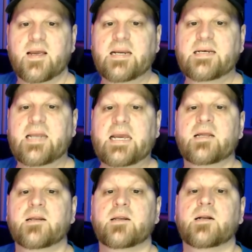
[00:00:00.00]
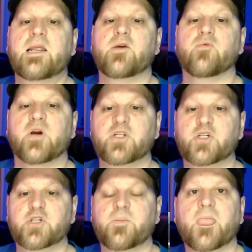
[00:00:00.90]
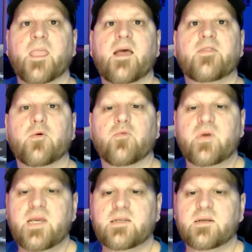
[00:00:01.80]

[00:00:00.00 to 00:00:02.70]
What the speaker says: decadently rich, the Reid